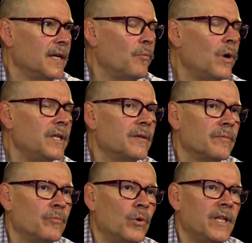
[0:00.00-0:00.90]
One of
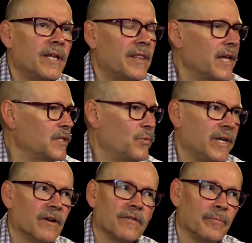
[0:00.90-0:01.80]
the things we
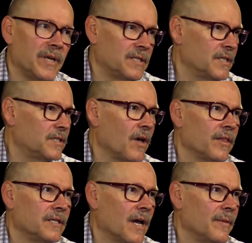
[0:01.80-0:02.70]
hear from business all
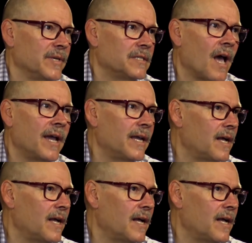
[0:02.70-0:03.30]
the time is, I get